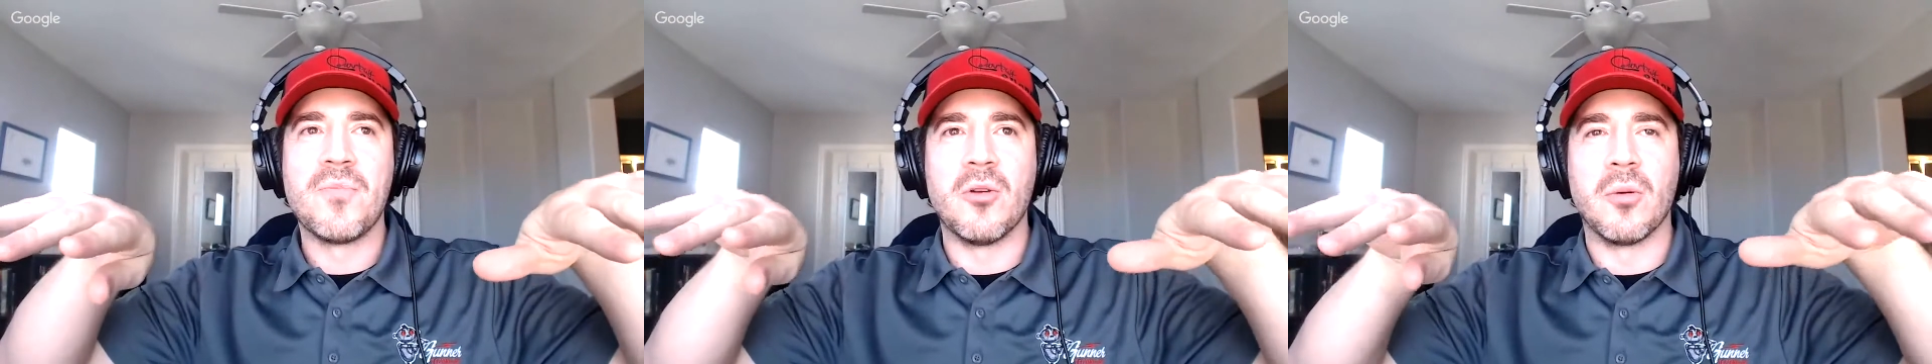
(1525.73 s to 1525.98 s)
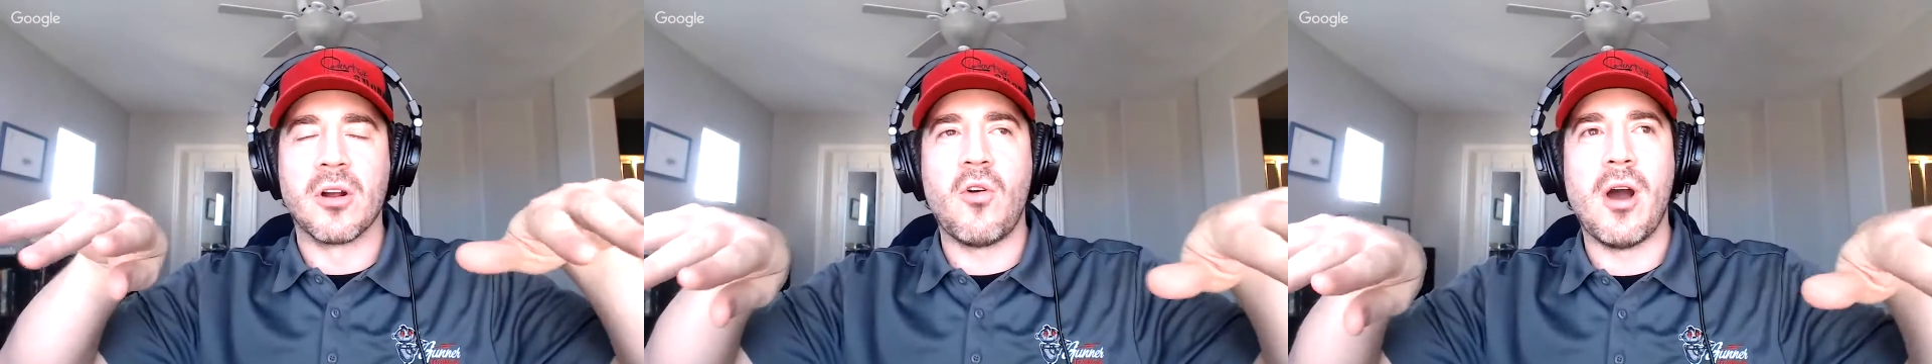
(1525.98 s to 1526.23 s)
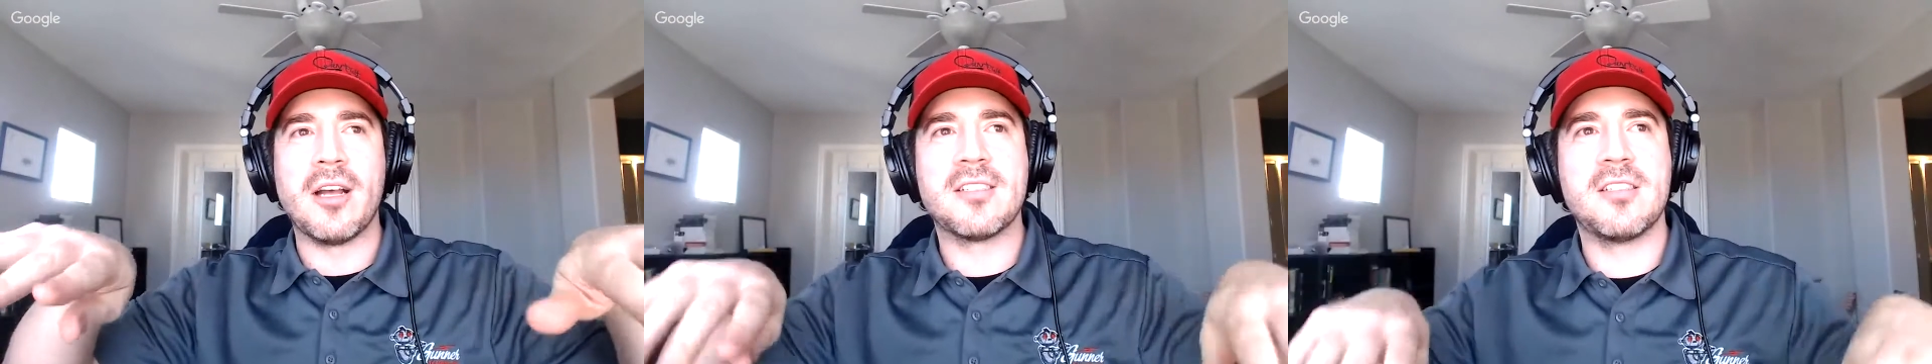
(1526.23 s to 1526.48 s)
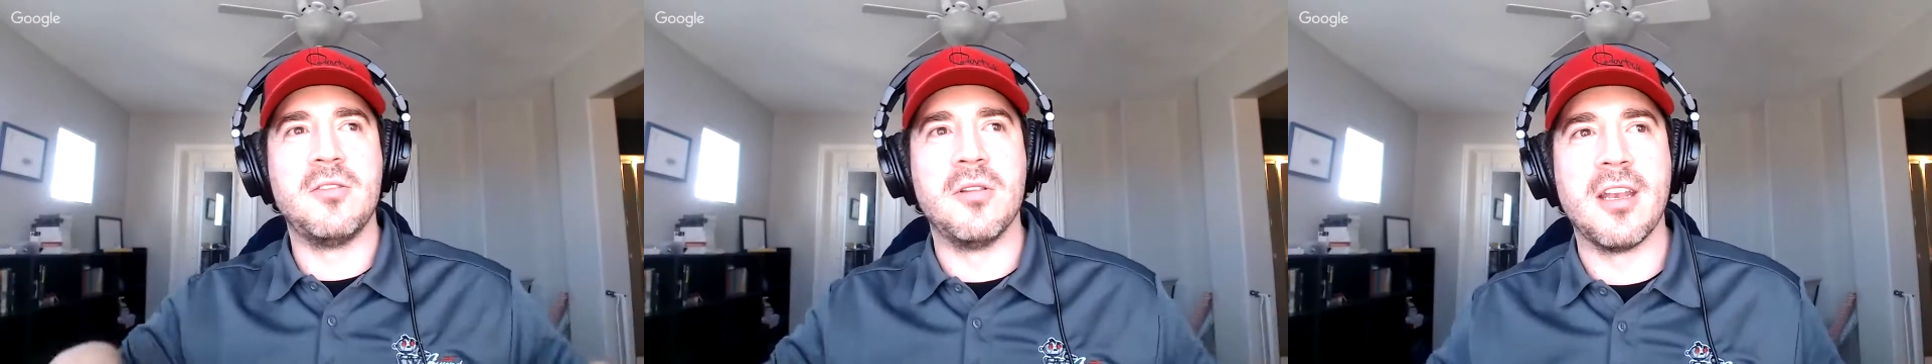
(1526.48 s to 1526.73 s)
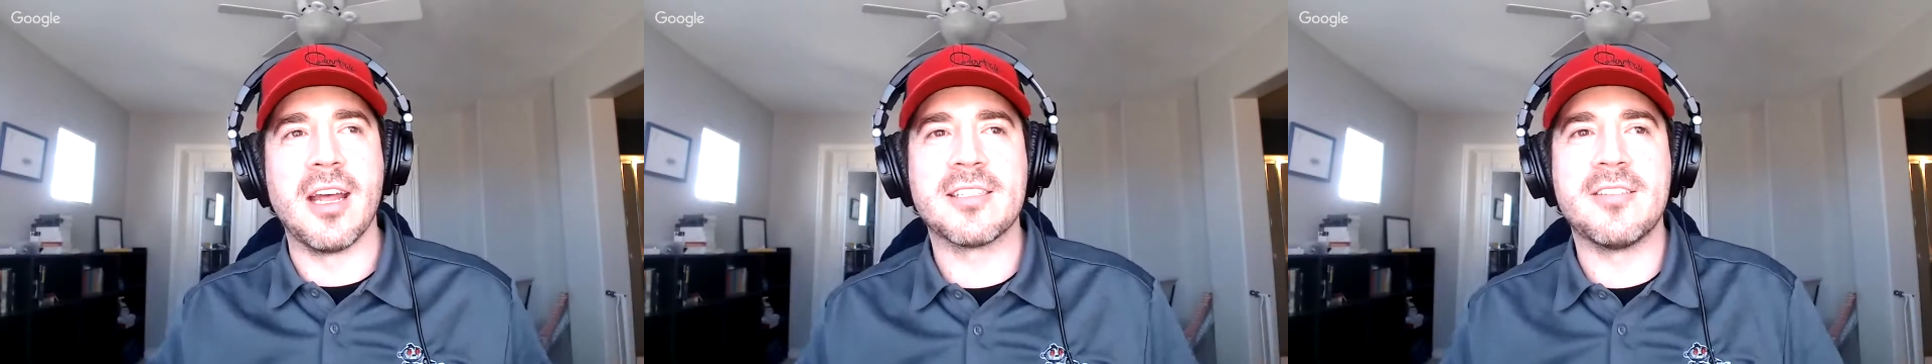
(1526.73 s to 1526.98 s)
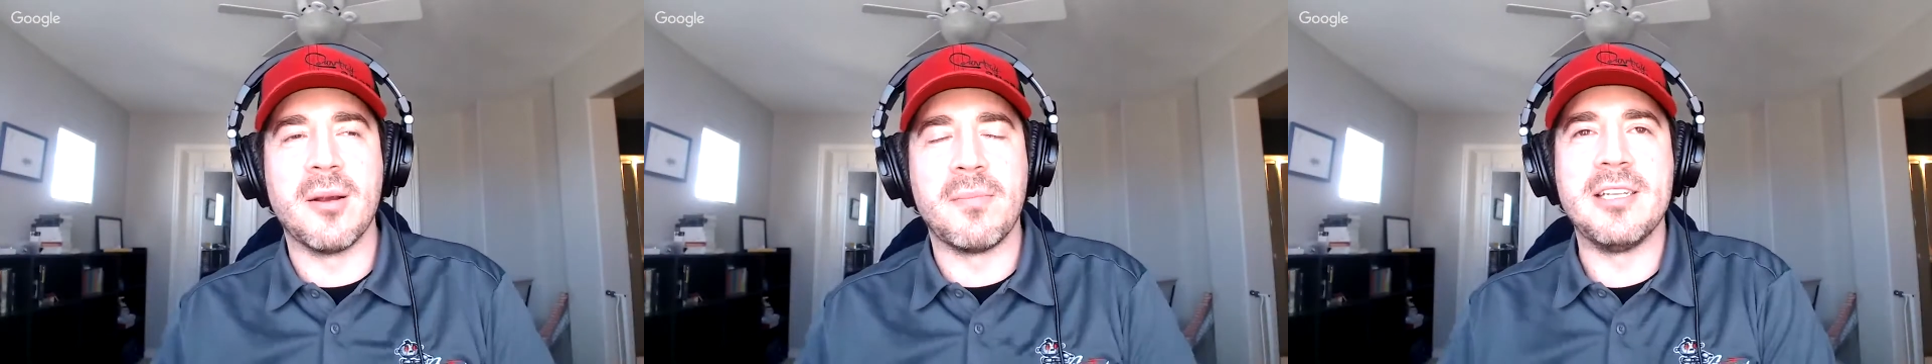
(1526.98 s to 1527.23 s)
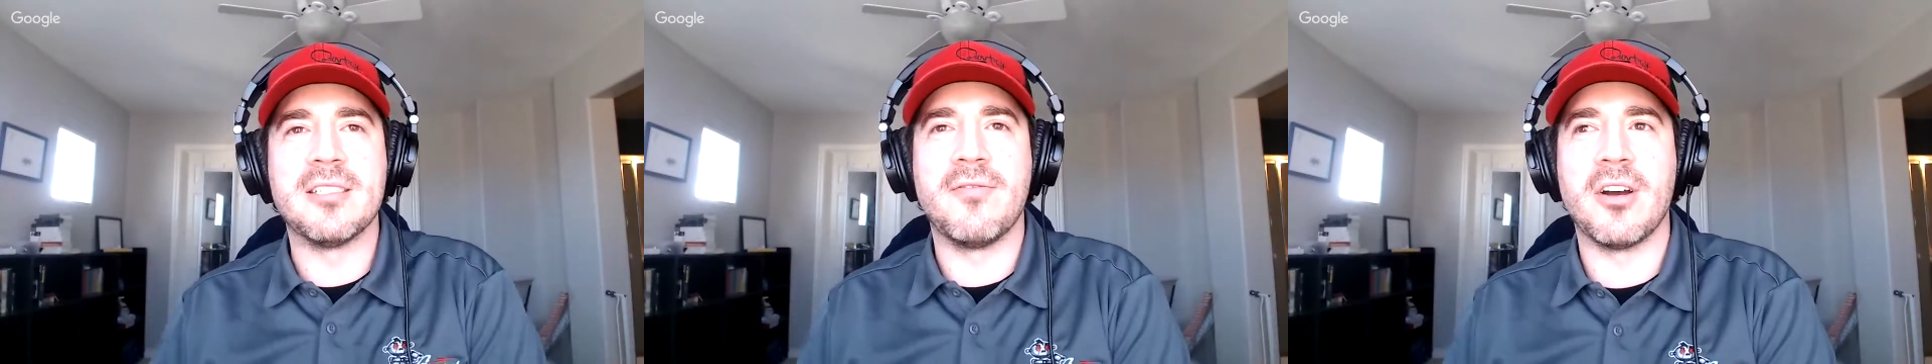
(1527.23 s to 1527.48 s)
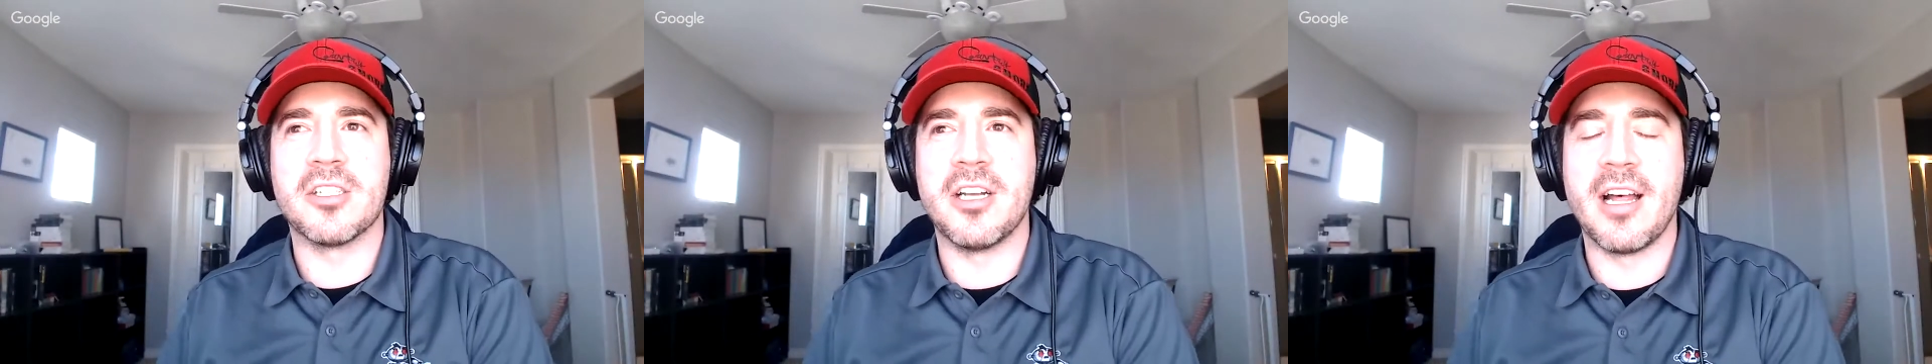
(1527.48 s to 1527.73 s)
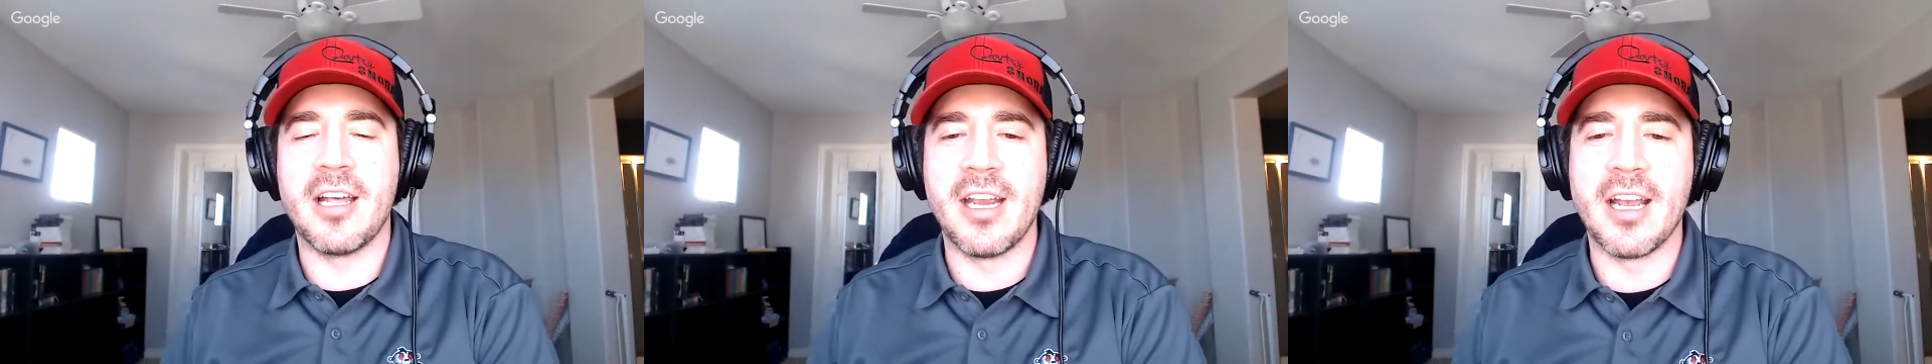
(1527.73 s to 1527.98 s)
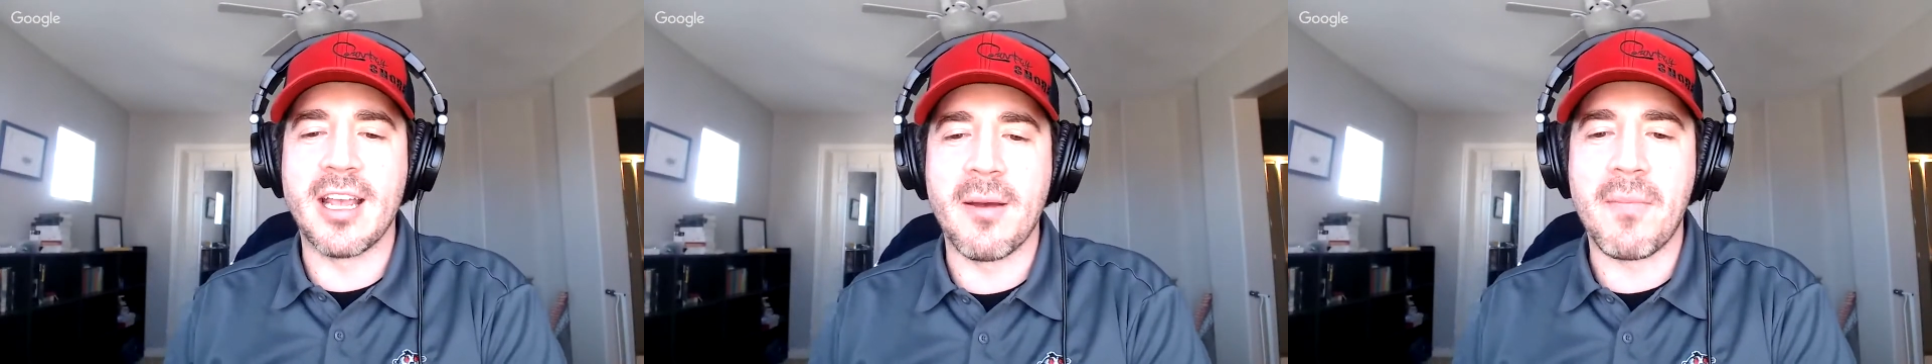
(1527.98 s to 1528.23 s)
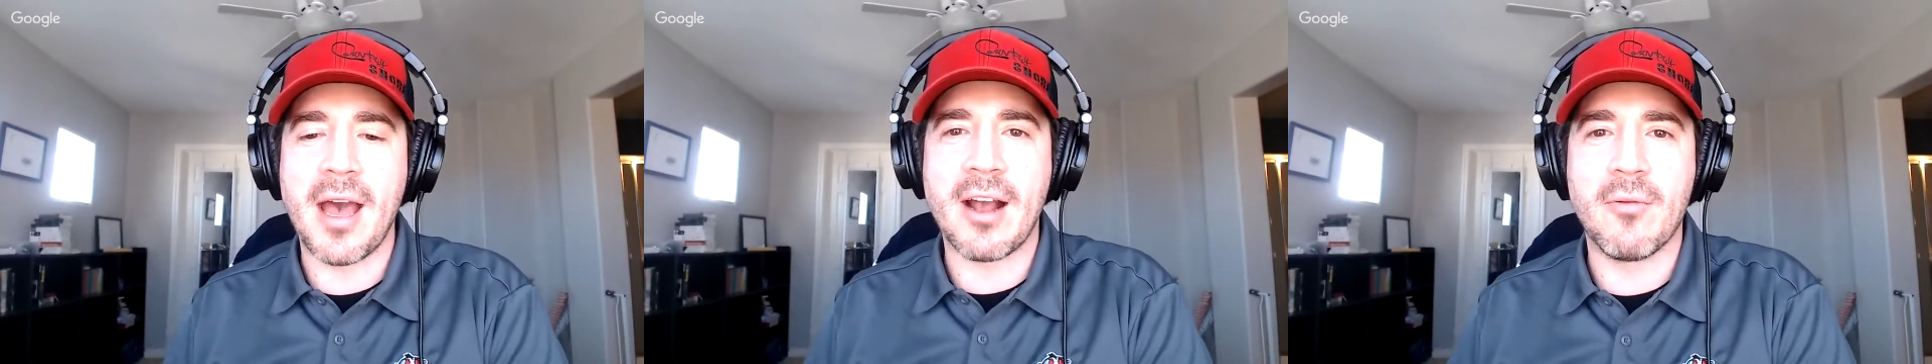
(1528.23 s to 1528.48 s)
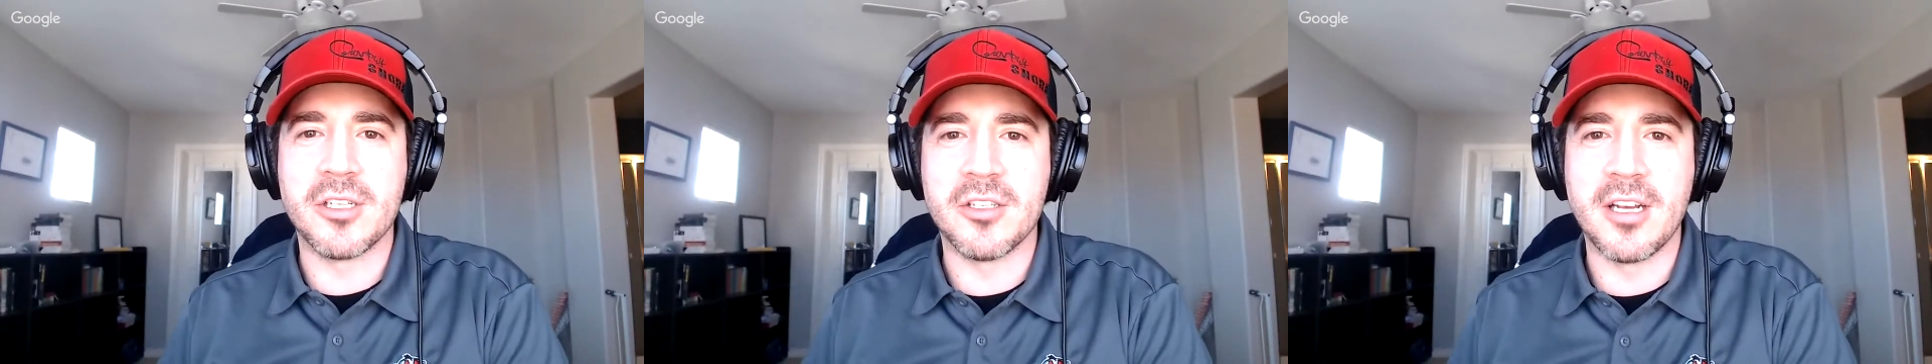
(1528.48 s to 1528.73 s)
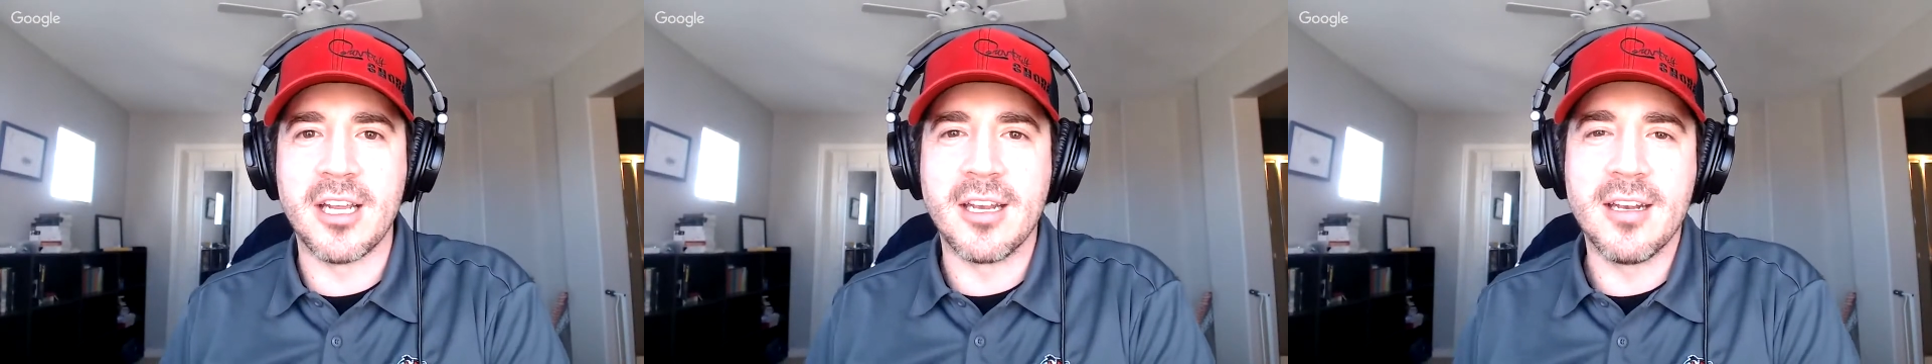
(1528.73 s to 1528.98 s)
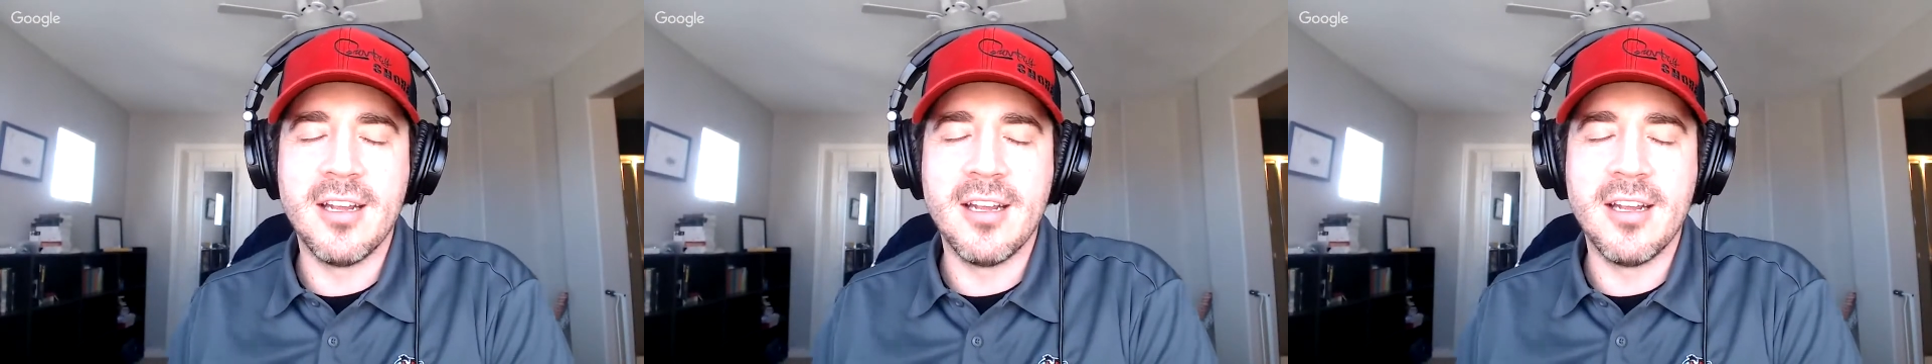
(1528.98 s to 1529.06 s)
the request to the necessary piece of functionality and get back what you need.